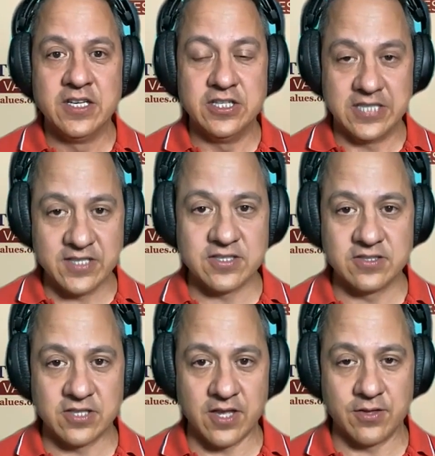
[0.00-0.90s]
dozens
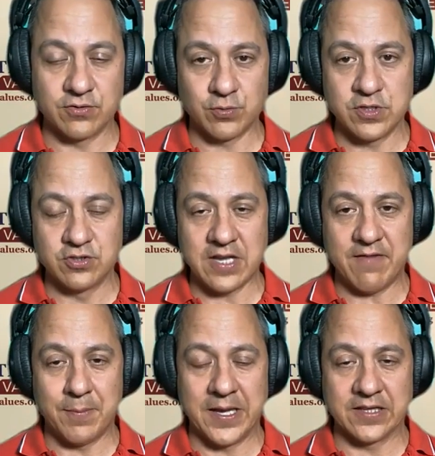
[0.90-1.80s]
others. We usually have
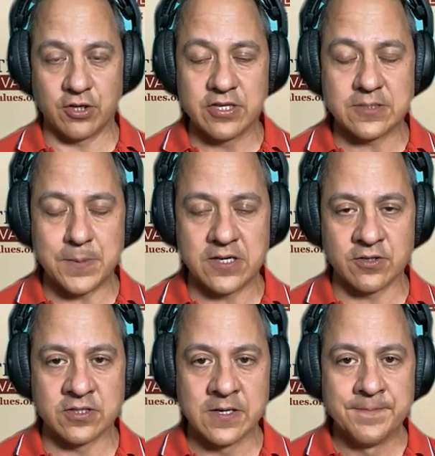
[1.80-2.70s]
about 30 speakers.